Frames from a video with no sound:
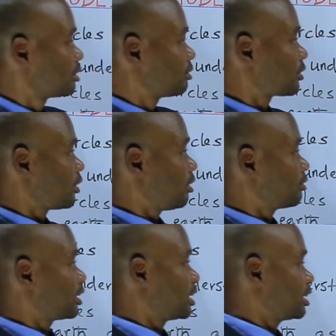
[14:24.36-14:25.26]

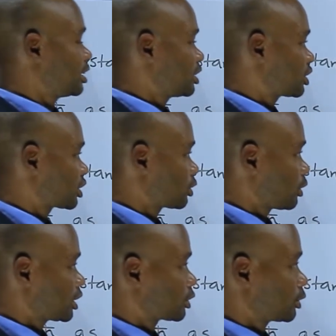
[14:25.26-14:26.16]
from the east,
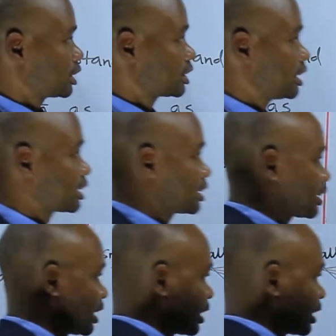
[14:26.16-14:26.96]
west to east, that is a